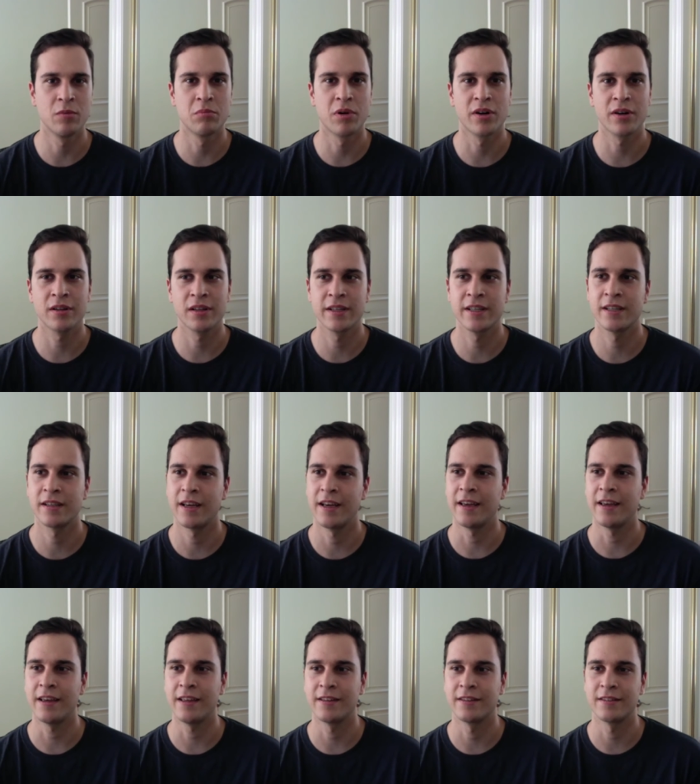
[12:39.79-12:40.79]
Berkeley,
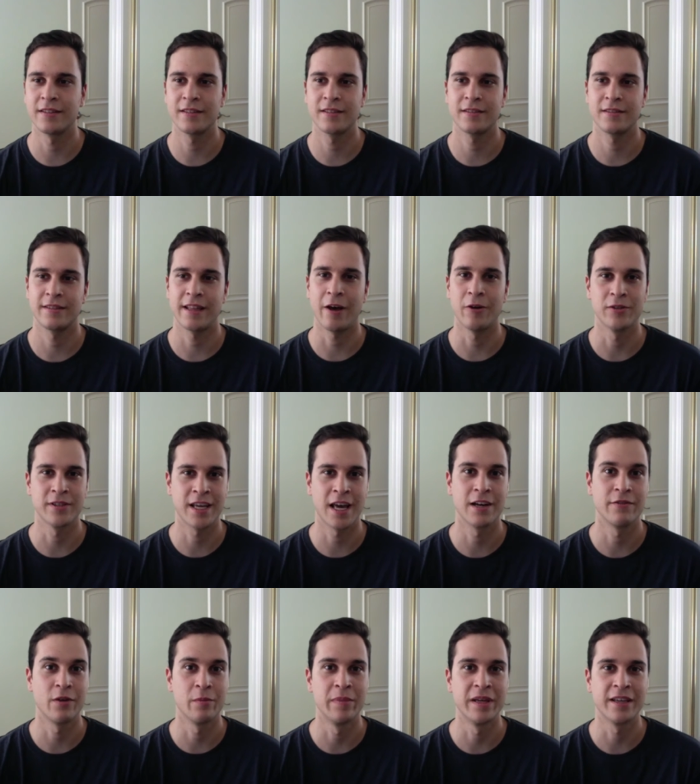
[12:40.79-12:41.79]
and that was kind
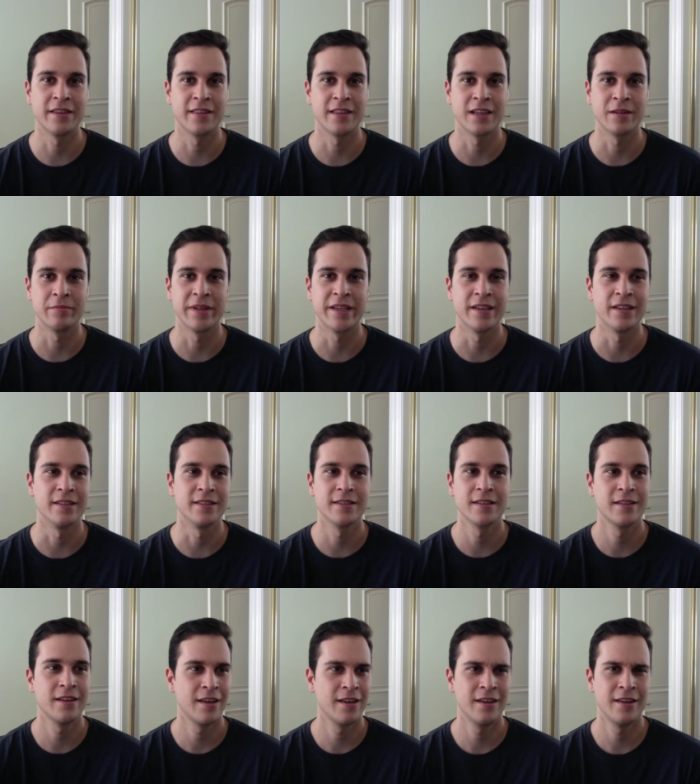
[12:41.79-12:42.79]
of a big thing because
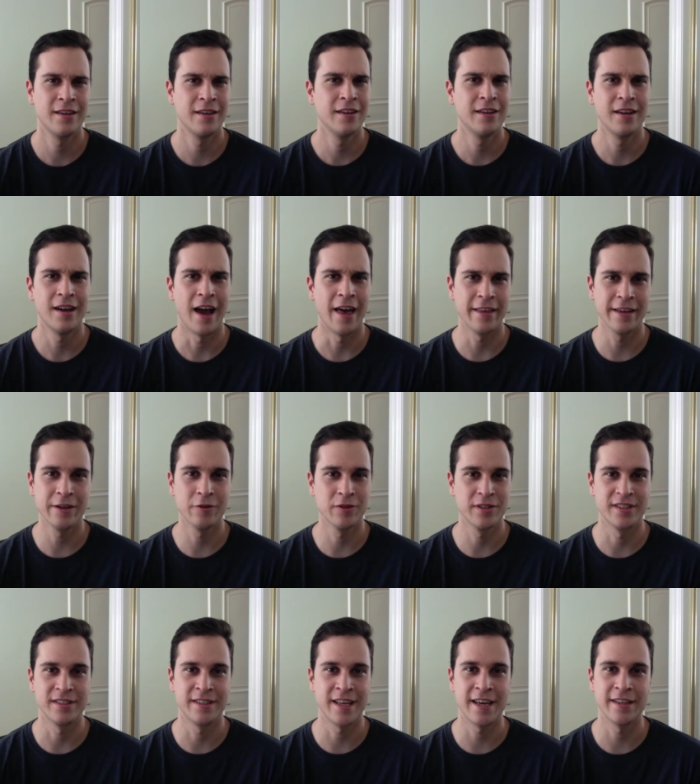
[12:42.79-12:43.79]
I think it was a
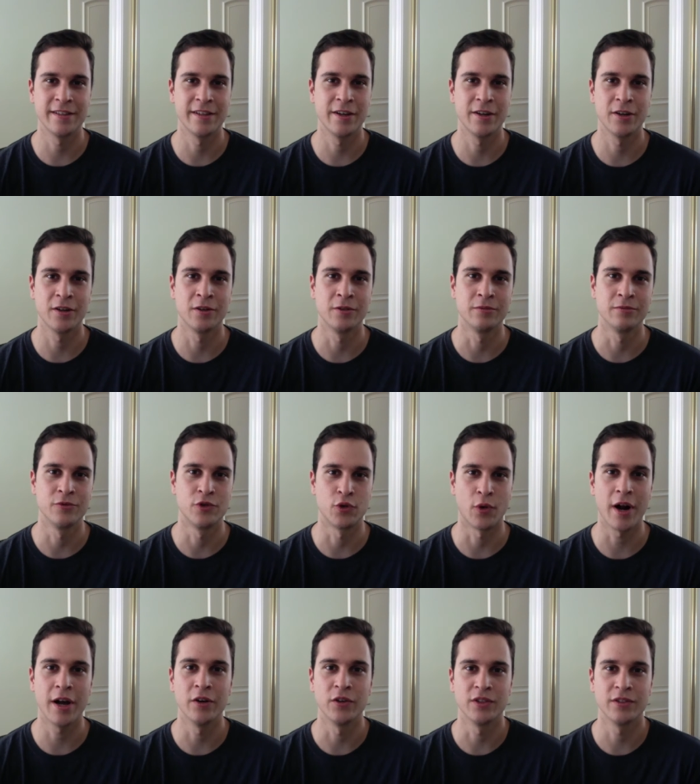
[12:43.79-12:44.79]
ten-year
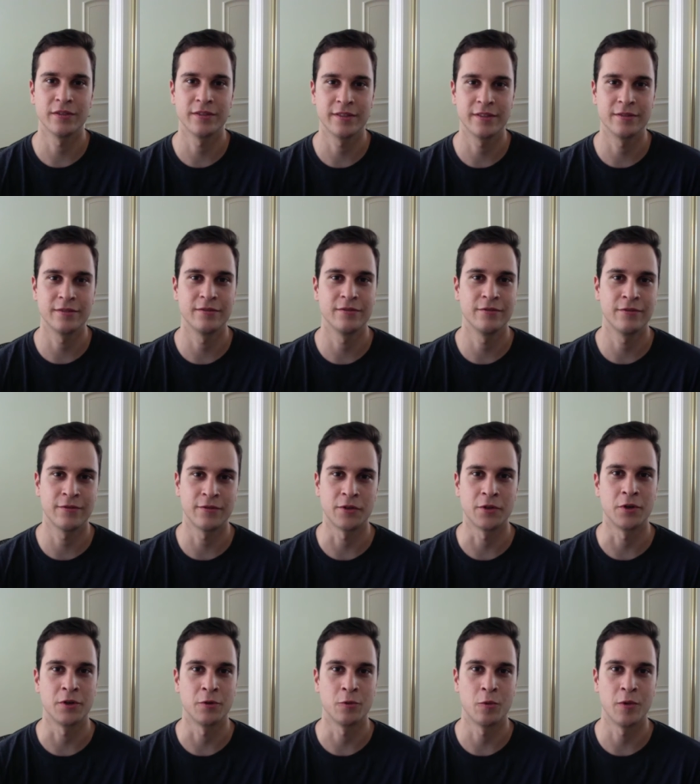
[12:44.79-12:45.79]
drought
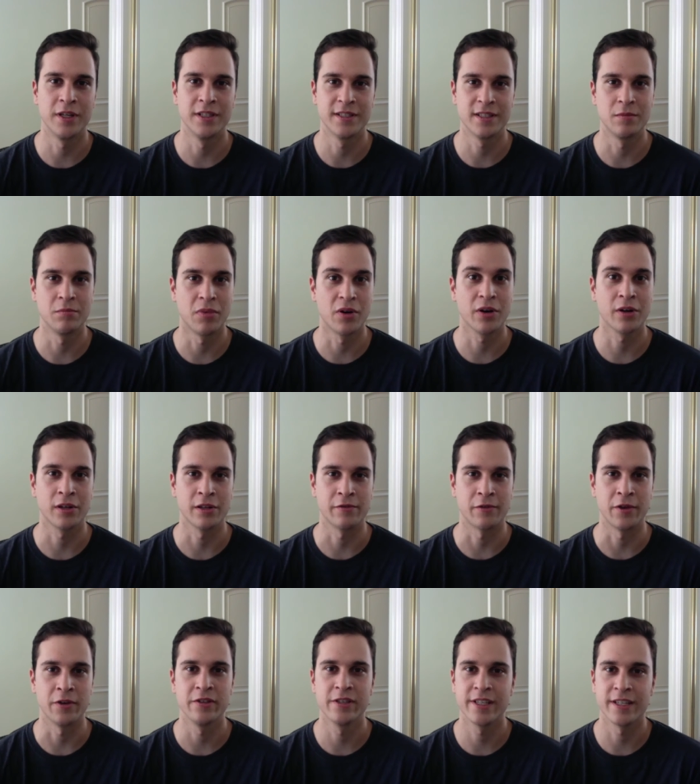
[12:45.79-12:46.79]
for wins in Berkeley for
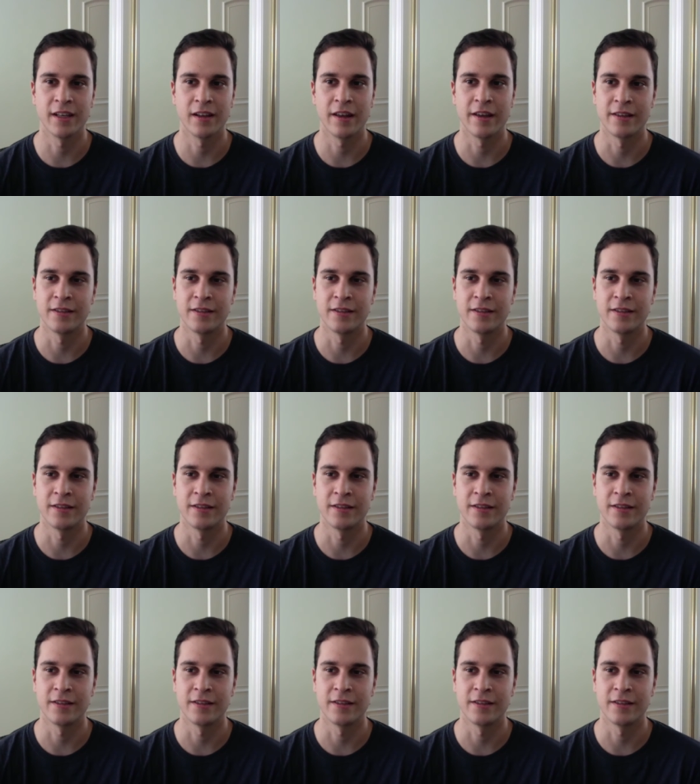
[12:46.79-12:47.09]
U C L A.